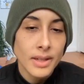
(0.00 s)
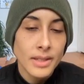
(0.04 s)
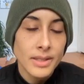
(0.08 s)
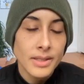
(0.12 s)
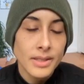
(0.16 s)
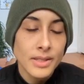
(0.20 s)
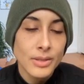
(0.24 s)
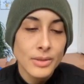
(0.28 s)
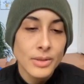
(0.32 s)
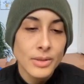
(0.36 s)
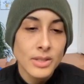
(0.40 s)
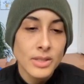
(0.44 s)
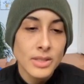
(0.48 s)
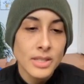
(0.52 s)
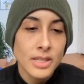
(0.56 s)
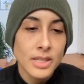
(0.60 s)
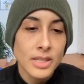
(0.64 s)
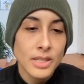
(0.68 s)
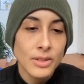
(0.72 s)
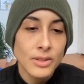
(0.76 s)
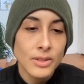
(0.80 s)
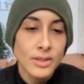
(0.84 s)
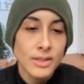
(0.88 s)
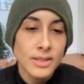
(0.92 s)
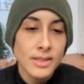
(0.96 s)
As you
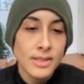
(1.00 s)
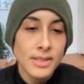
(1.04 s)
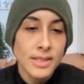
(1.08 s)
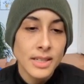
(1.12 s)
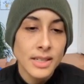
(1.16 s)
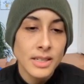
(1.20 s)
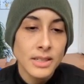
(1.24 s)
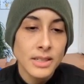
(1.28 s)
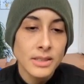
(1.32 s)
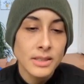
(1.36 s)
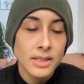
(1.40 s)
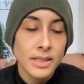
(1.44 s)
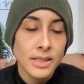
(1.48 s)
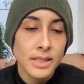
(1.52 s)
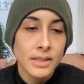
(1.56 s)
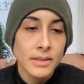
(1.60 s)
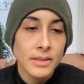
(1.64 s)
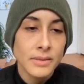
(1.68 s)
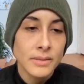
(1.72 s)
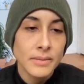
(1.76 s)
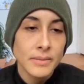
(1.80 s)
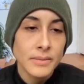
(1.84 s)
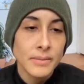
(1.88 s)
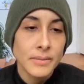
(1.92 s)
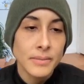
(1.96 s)
continue to settle
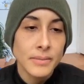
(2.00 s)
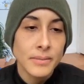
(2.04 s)
in,